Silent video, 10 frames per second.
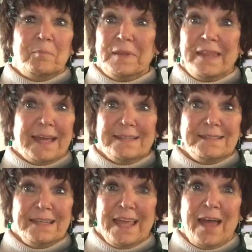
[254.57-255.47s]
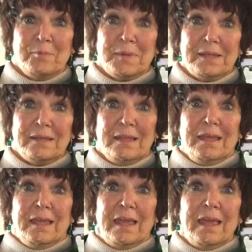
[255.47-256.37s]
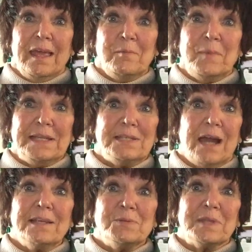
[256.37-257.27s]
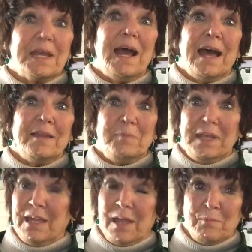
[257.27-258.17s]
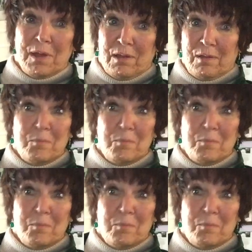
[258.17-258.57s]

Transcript: but that didn't happen, and my talks with God became